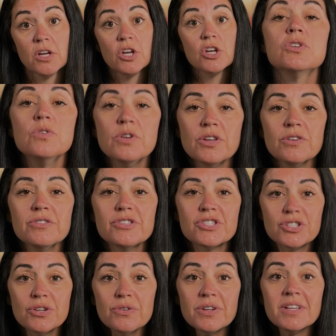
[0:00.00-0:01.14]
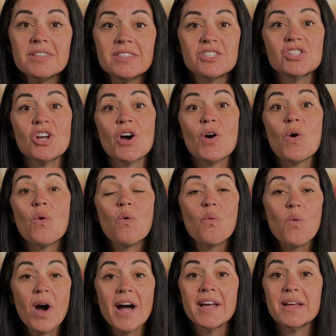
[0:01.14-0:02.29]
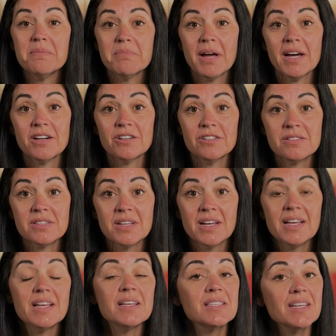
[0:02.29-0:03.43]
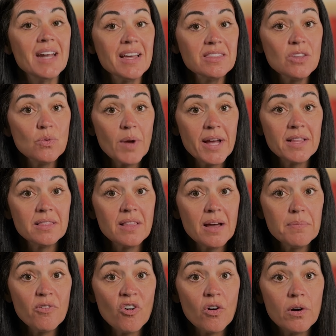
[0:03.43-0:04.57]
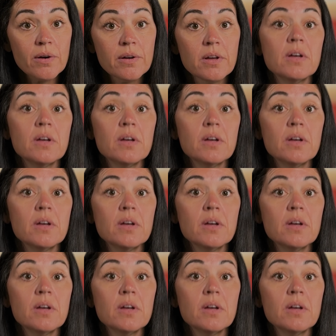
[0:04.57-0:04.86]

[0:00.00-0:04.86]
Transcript: Do your students know why it matters? Is it at the right level?